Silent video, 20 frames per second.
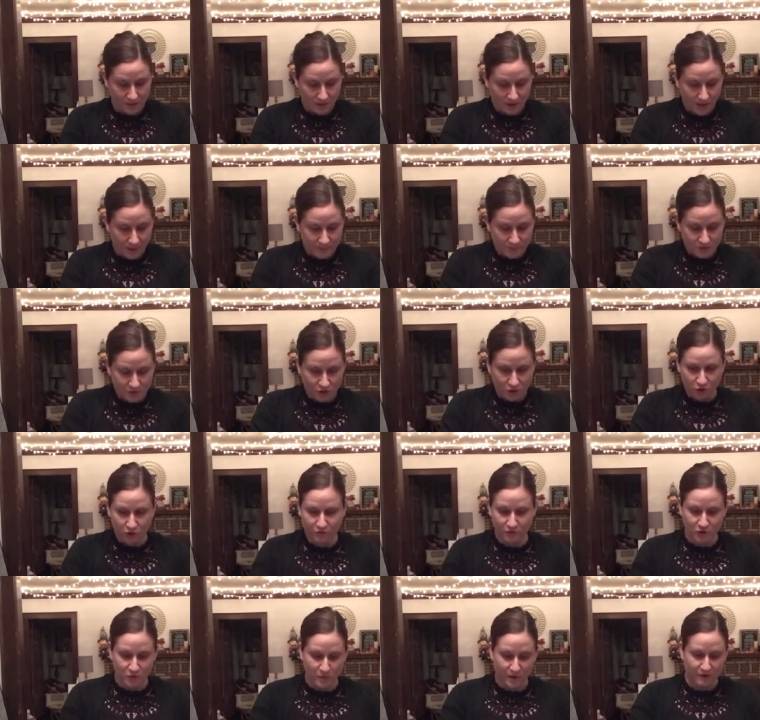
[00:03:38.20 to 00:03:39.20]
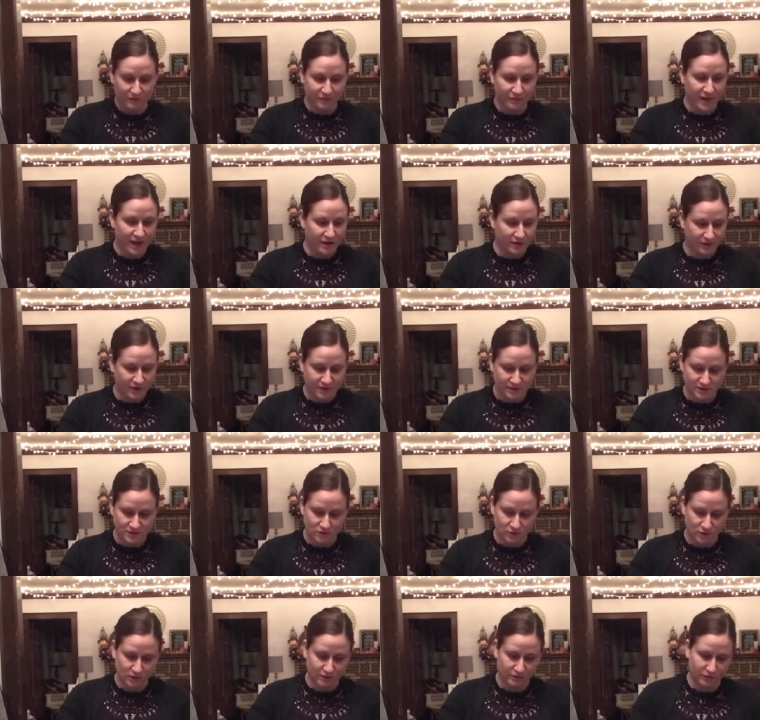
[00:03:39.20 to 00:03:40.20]
Up to you if you want flat crust
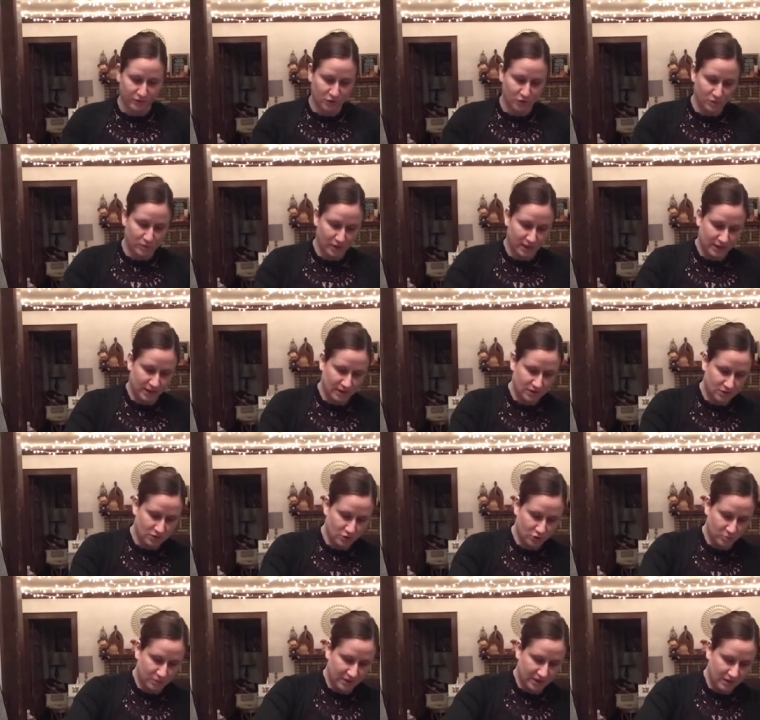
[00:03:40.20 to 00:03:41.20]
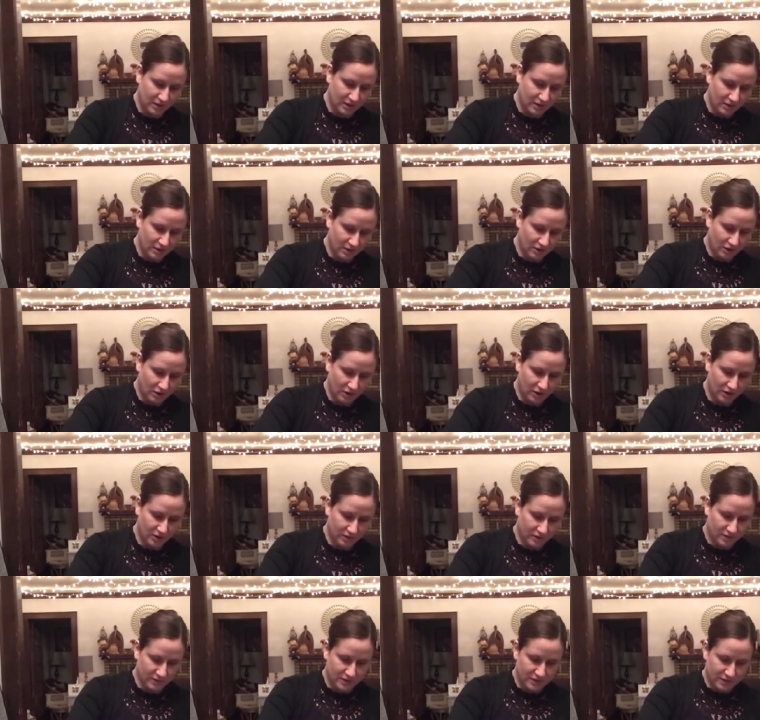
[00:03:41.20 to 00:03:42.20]
or if you want it to be
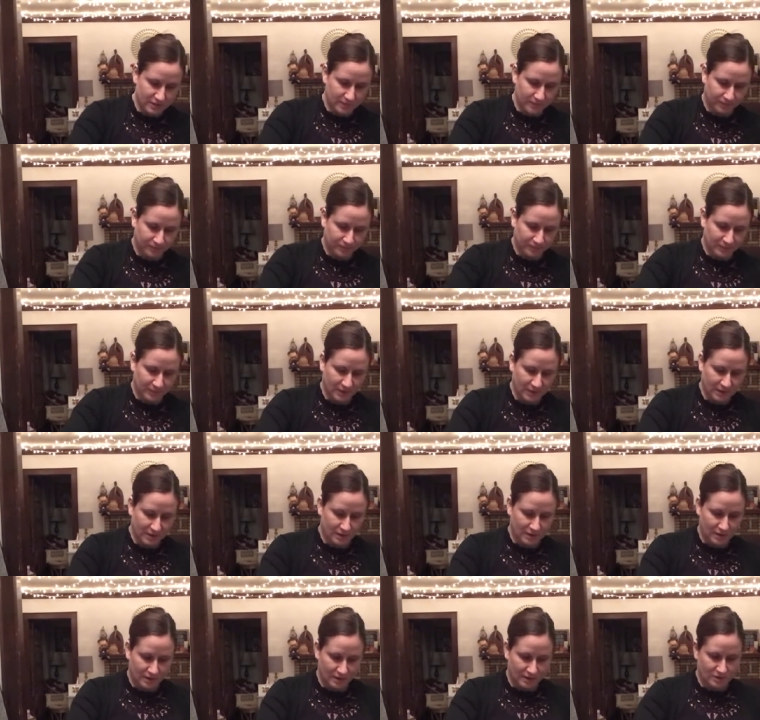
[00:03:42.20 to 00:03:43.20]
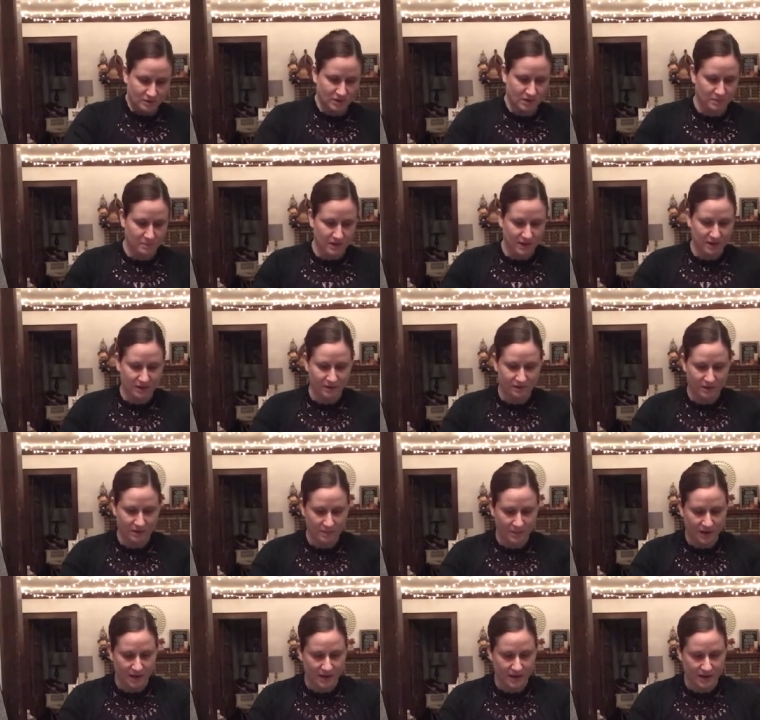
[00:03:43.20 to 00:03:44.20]
curved. So I'm making around my
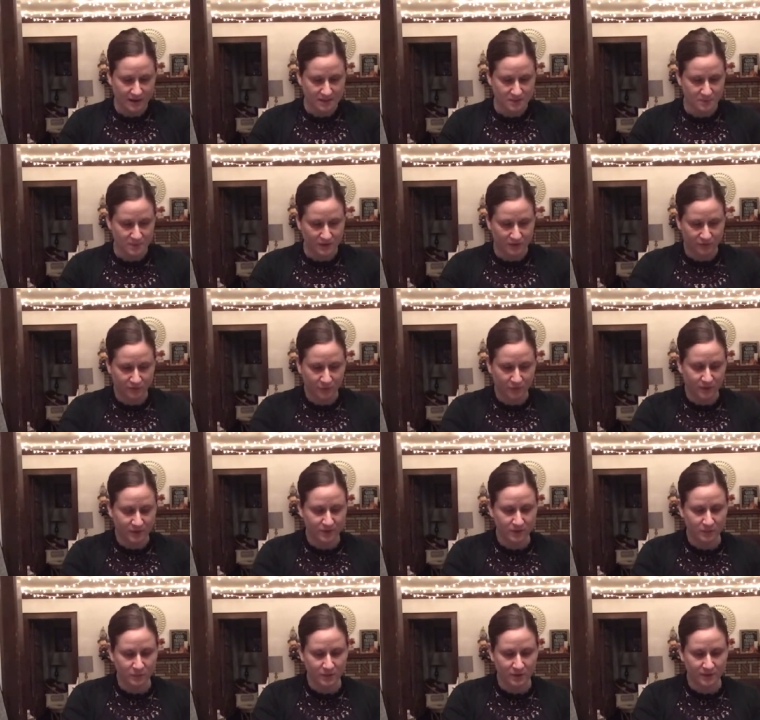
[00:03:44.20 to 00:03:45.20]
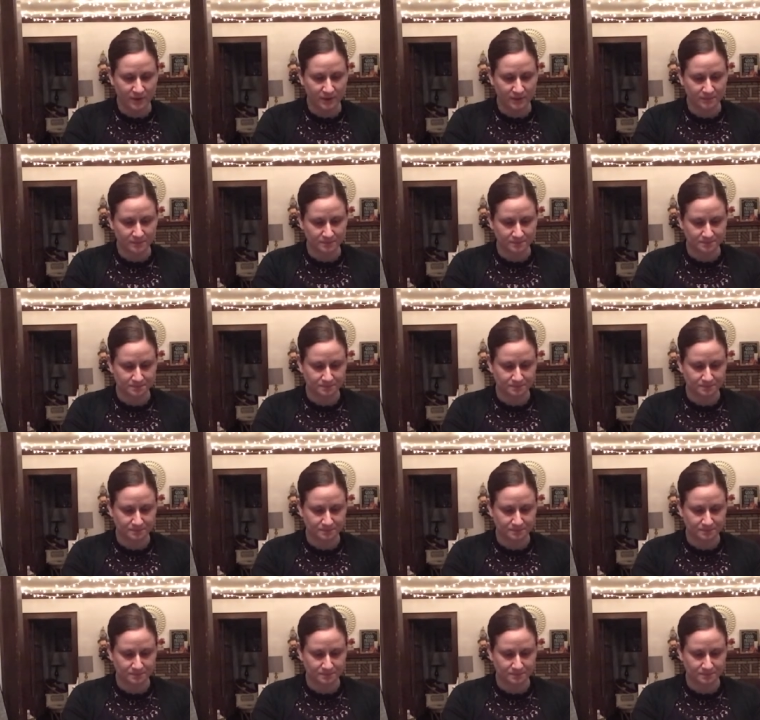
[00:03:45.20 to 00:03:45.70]
next, my fourth one.